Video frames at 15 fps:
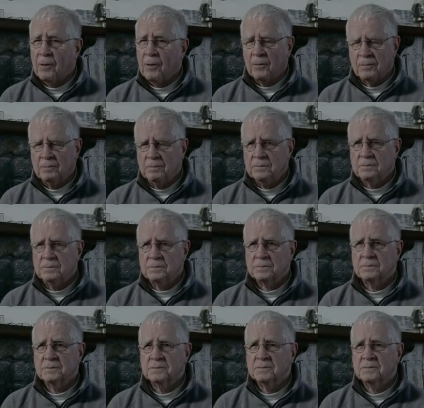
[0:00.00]

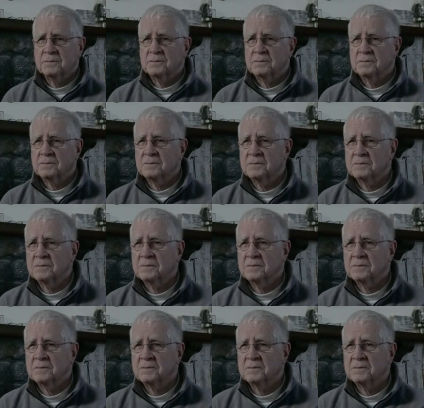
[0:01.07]

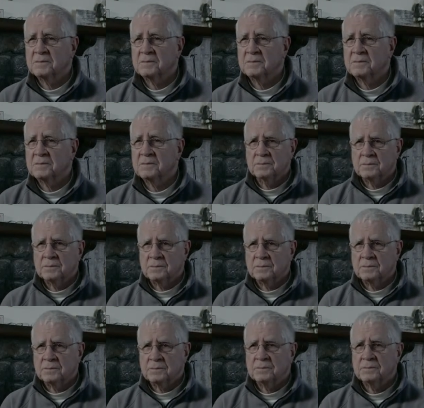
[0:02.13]

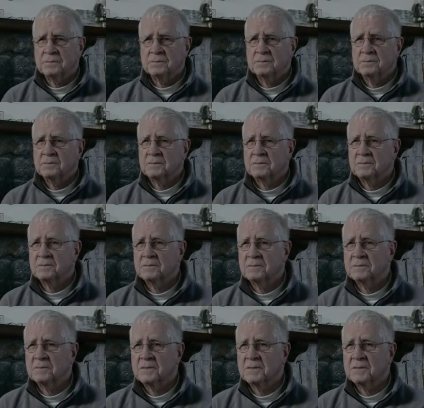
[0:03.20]

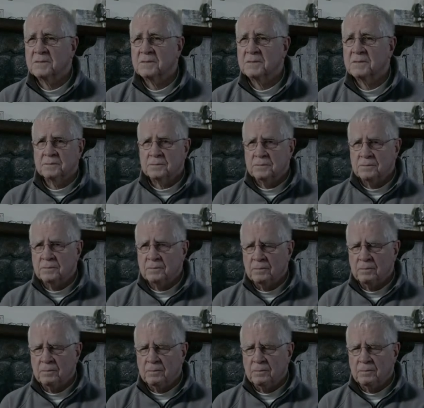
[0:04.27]

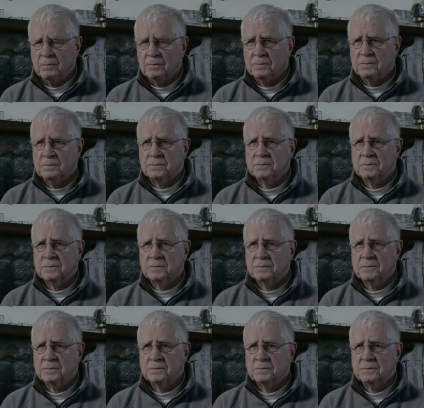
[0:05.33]
(no one is talking)